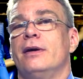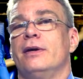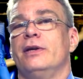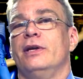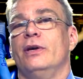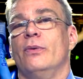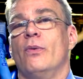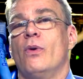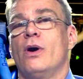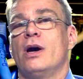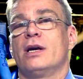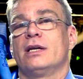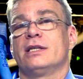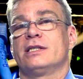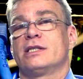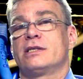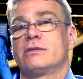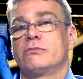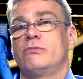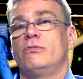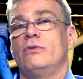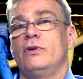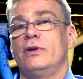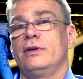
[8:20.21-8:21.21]
you want
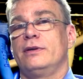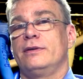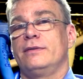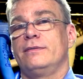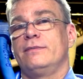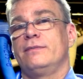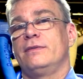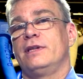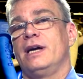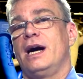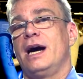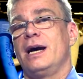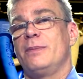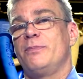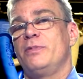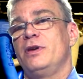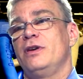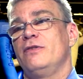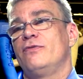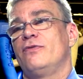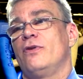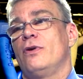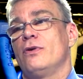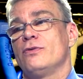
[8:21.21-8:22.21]
to, the
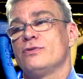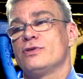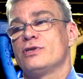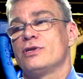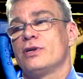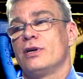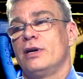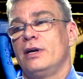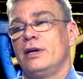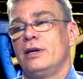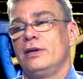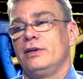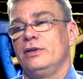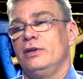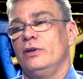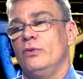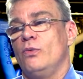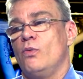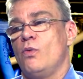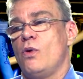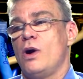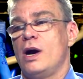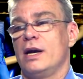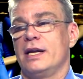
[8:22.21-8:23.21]
IP phones, you
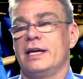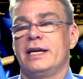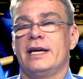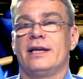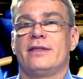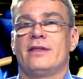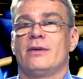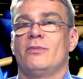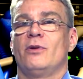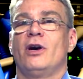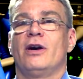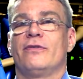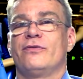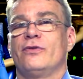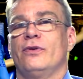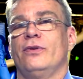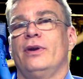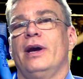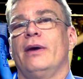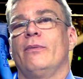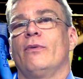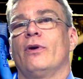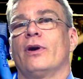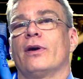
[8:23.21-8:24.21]
want to get them off your
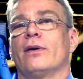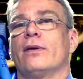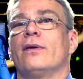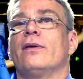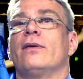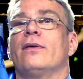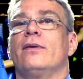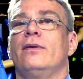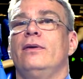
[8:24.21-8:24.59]
network.